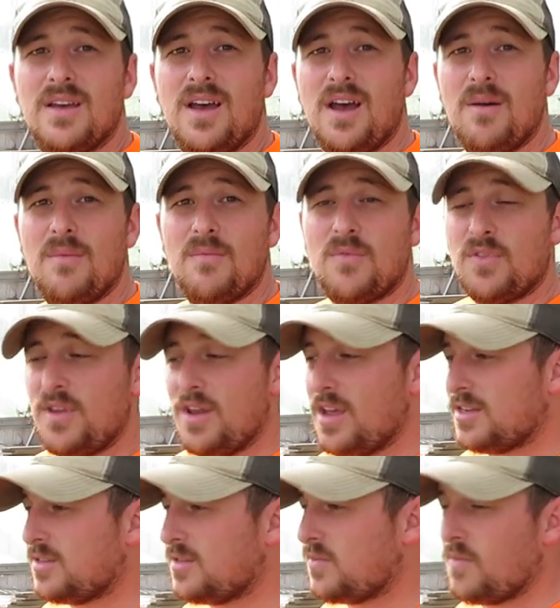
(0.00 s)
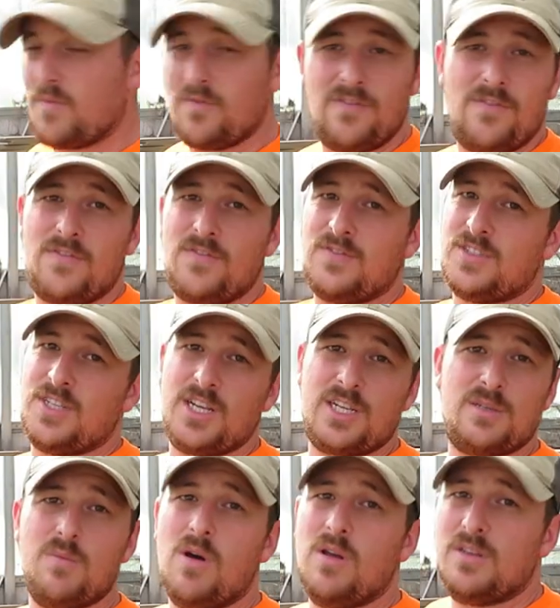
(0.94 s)
um, for the next
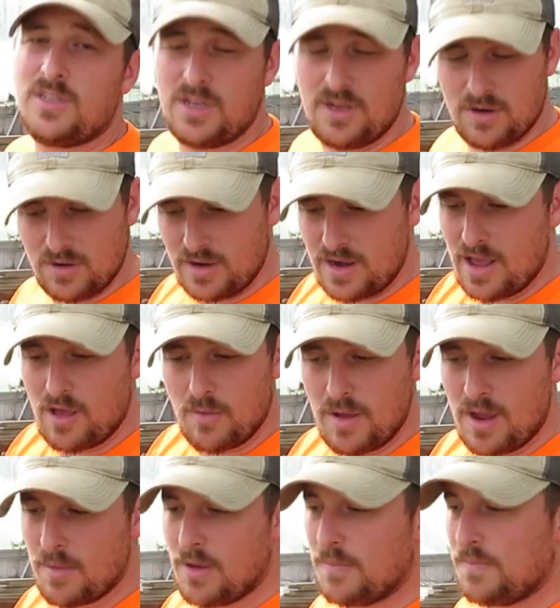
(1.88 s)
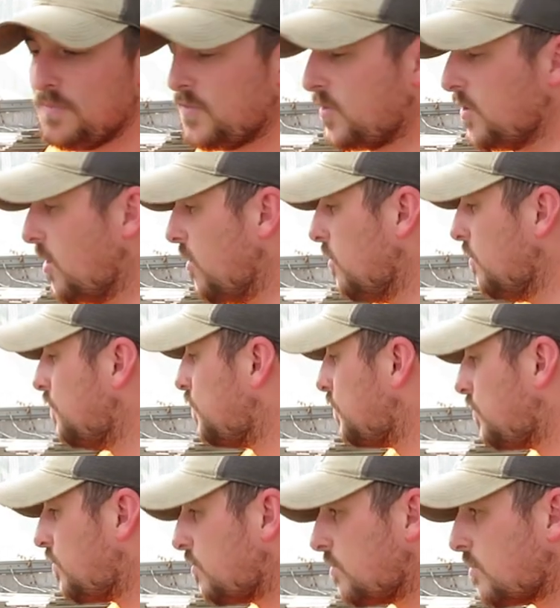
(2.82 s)
six months here in Alabama. So